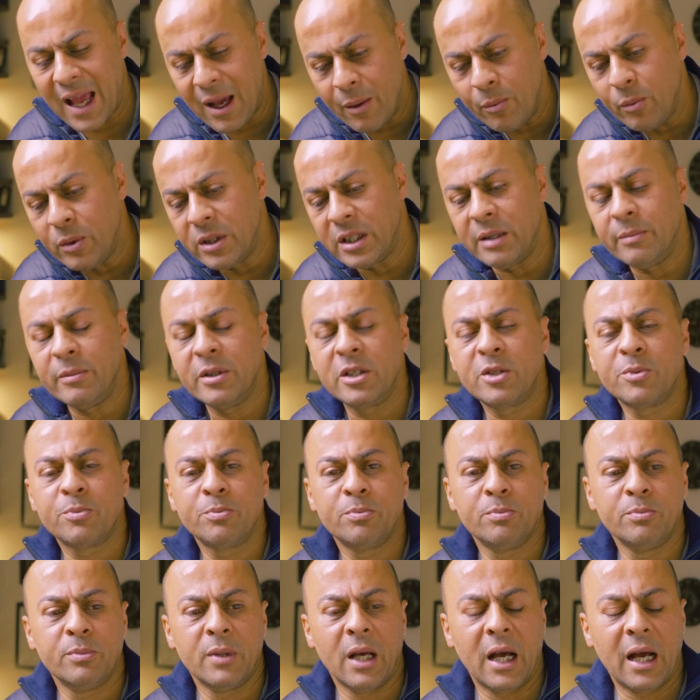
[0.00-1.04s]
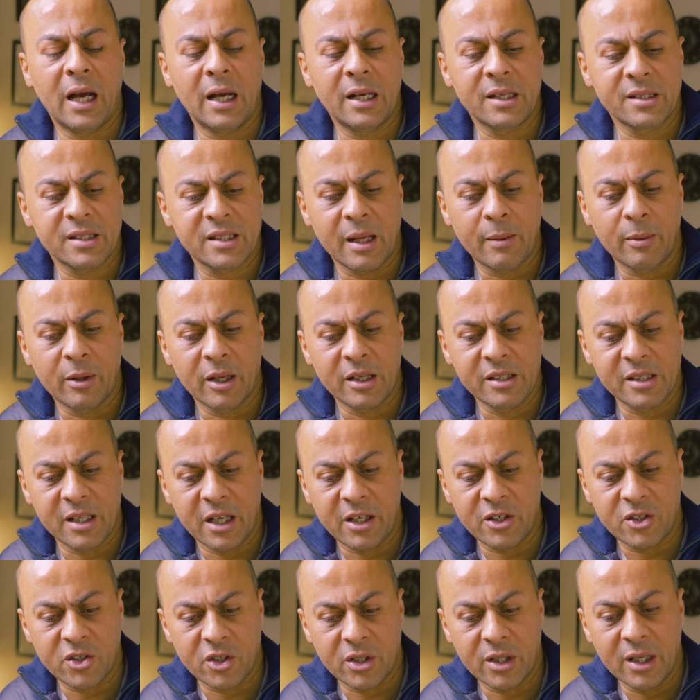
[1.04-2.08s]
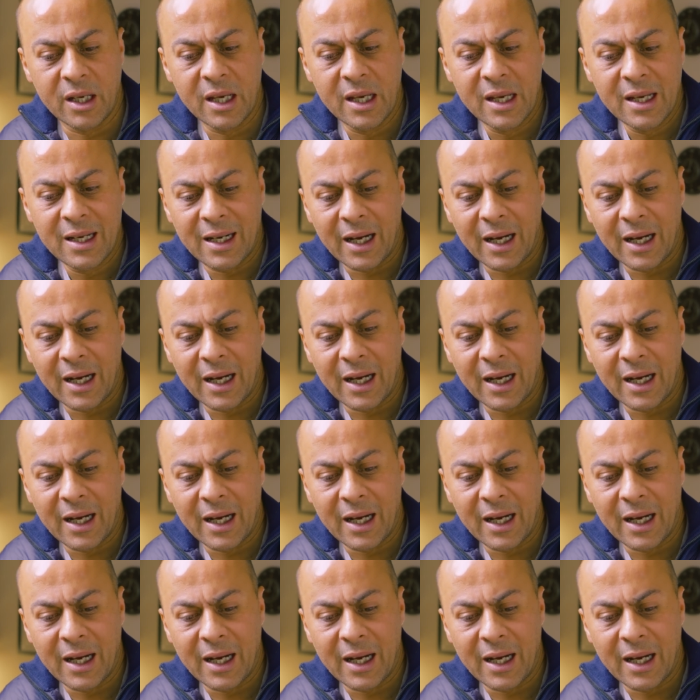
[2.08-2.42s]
and with image stabilization,